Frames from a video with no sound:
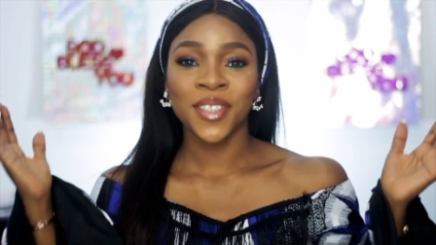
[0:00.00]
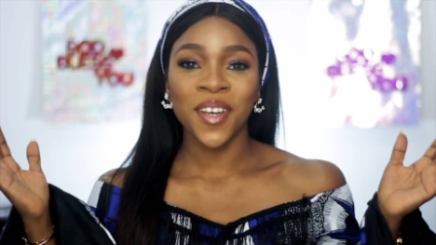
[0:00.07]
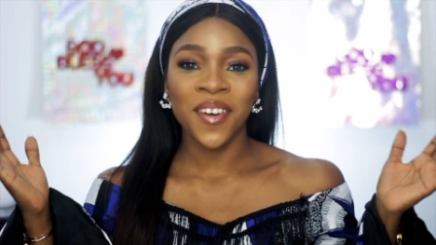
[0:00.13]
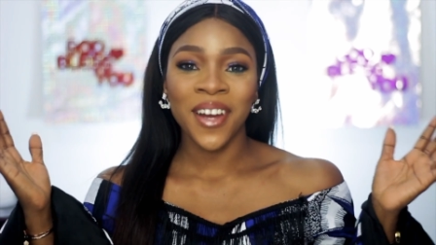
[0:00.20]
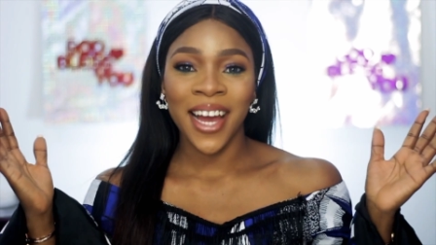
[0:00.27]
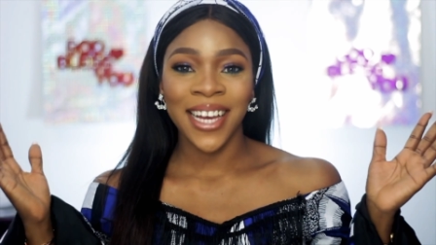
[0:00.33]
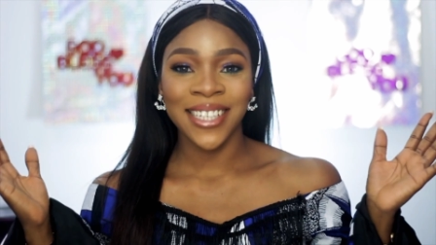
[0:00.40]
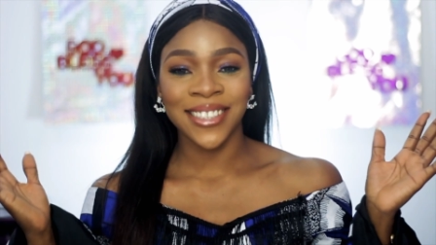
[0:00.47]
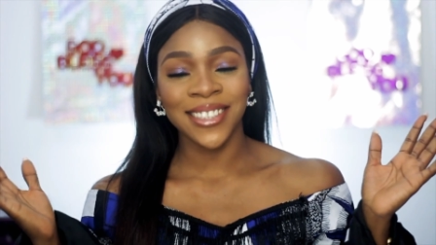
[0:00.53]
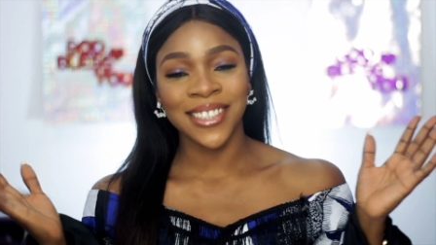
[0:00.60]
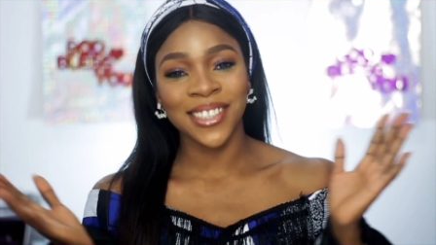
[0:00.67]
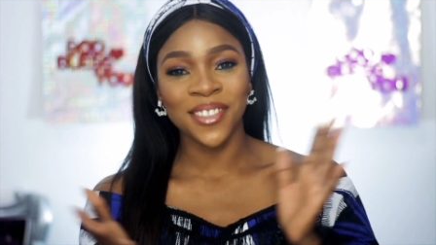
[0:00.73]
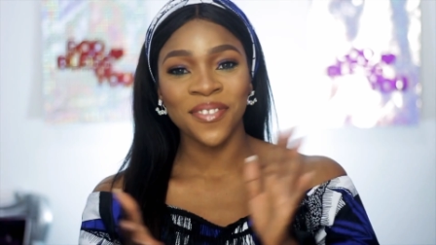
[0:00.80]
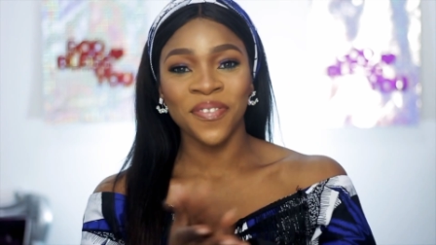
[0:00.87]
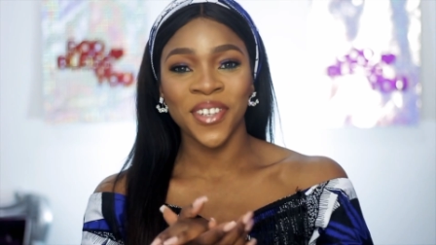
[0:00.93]
So guys, this
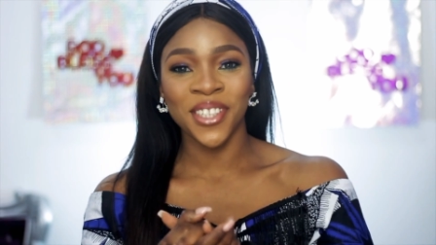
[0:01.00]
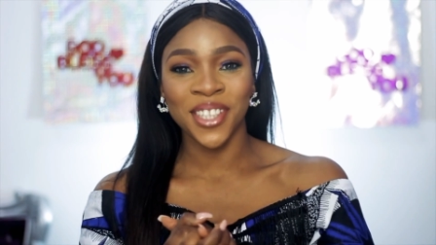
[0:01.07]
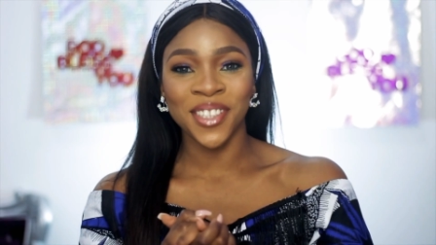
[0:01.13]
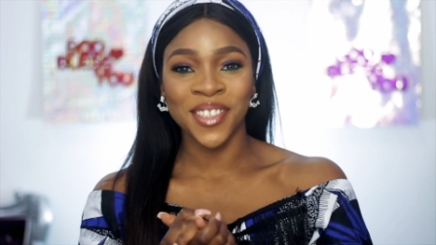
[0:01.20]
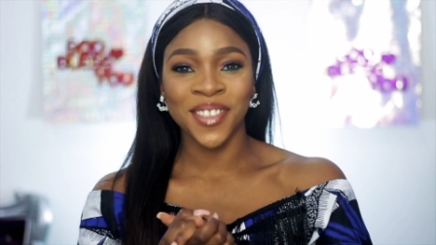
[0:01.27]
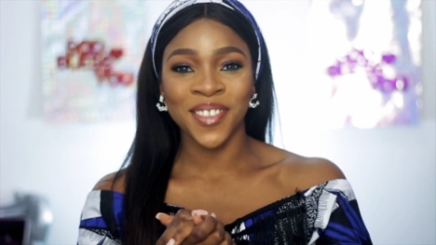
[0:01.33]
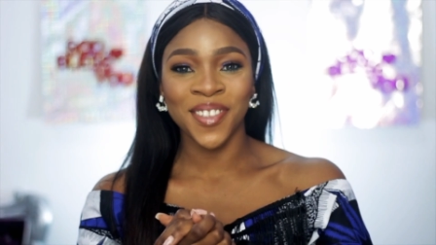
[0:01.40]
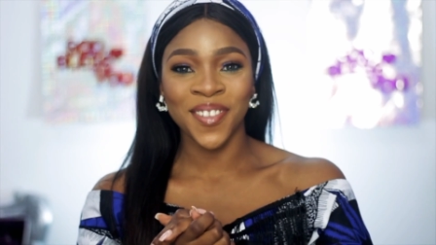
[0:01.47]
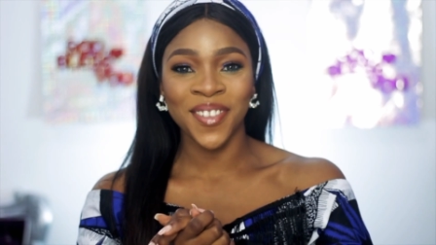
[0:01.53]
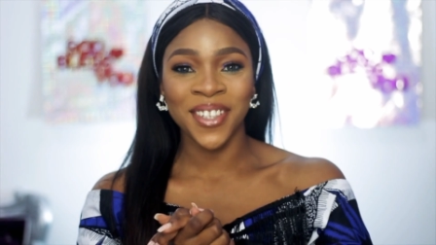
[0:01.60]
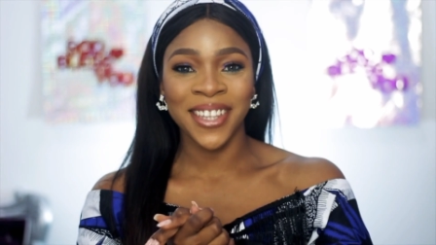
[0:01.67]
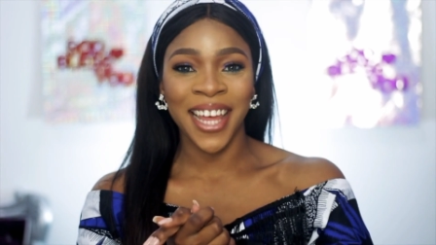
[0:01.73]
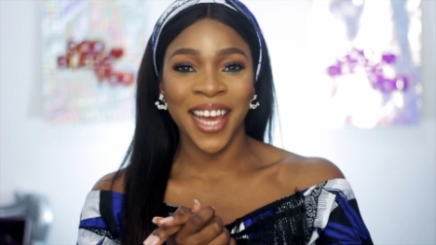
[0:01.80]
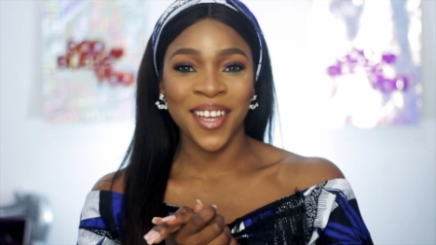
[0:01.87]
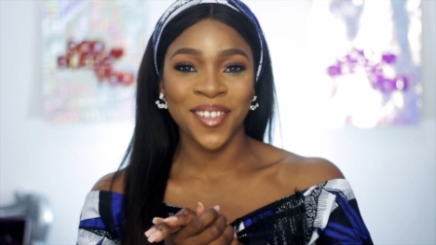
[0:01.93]
is the finished
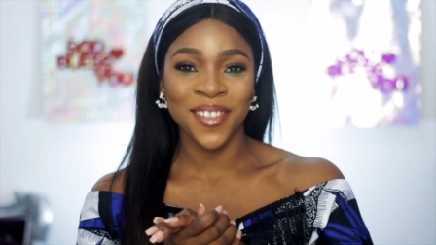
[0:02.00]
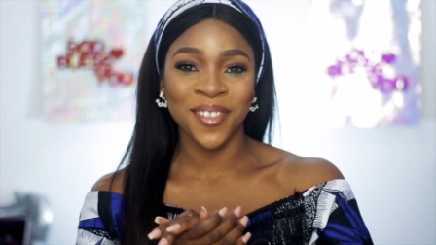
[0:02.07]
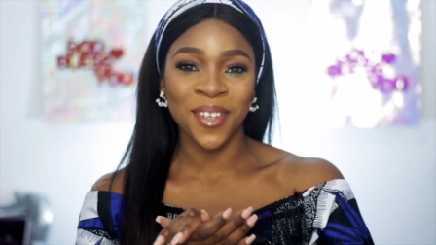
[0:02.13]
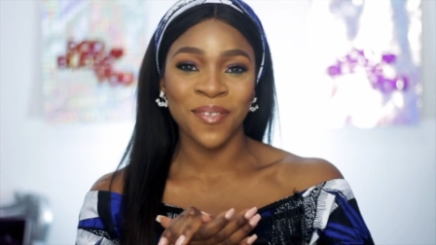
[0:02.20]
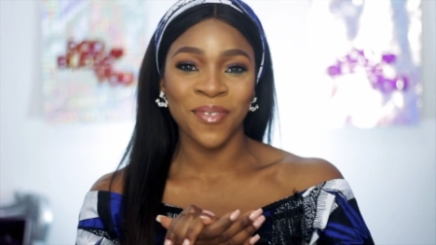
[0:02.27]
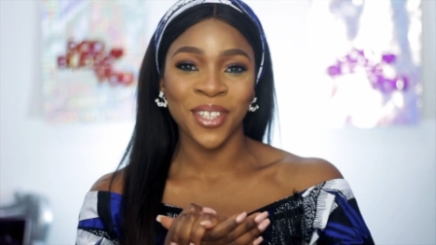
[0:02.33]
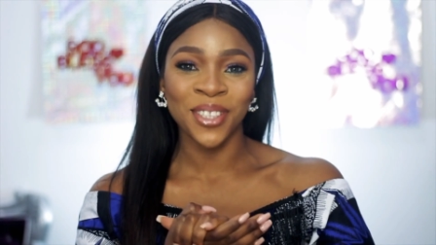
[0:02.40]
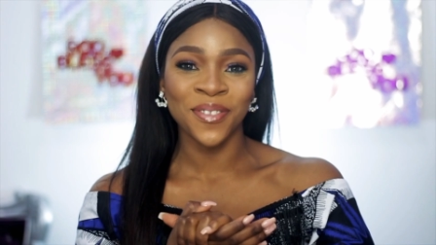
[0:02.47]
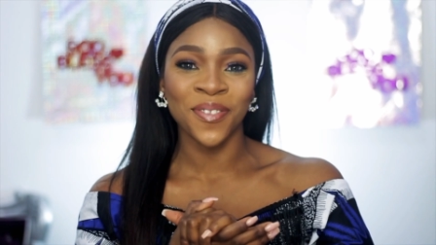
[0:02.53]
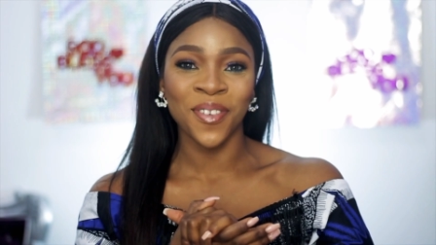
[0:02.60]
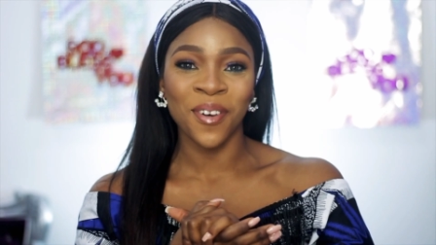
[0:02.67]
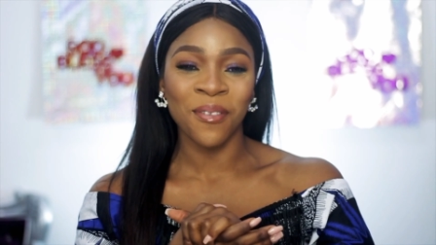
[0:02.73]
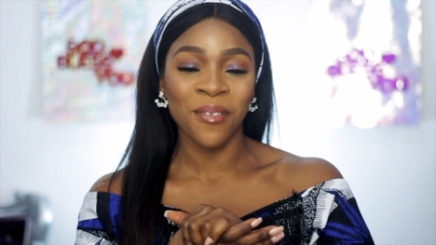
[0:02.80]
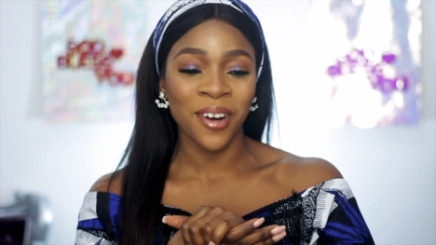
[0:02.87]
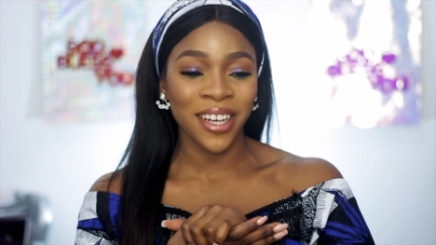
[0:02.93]
look. Thank you so much
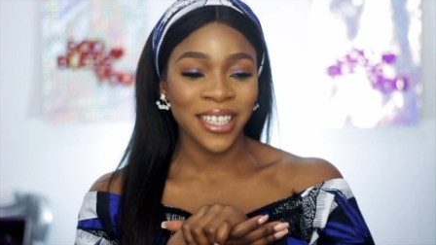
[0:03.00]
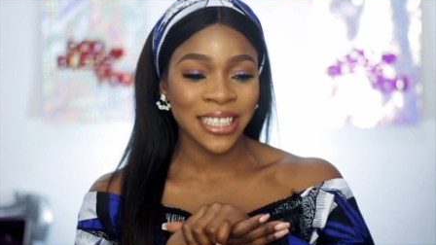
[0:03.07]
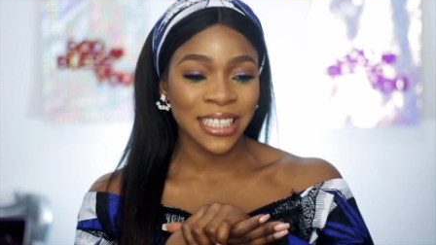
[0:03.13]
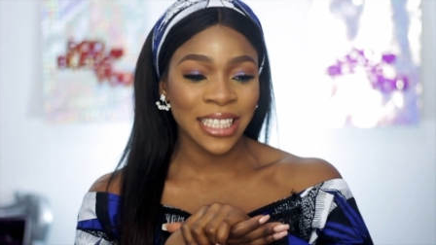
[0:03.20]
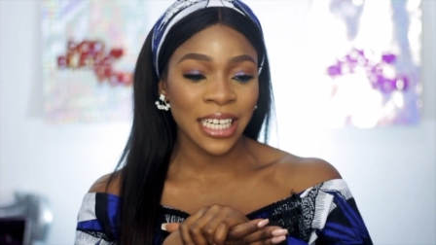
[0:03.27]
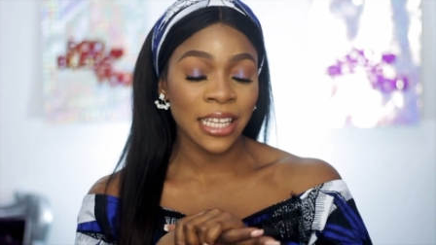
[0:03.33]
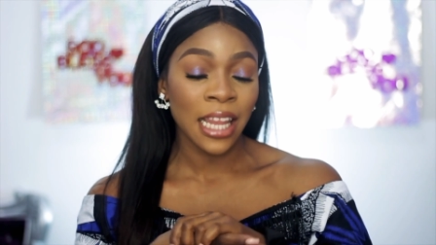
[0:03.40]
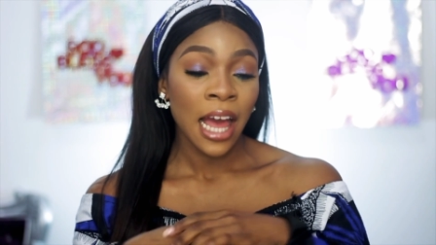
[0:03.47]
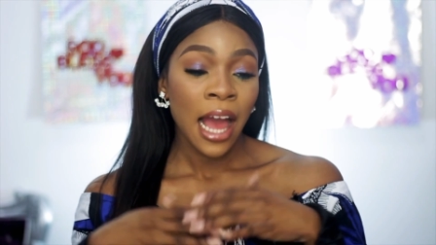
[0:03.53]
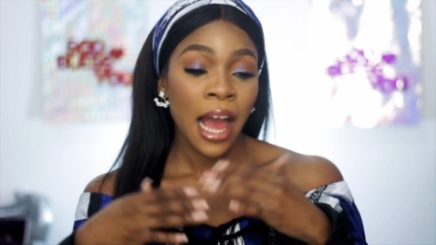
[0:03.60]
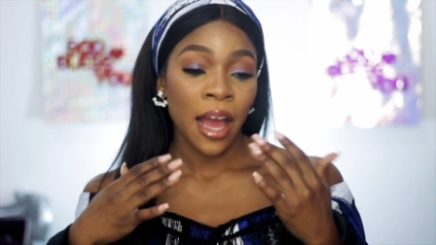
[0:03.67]
for watching.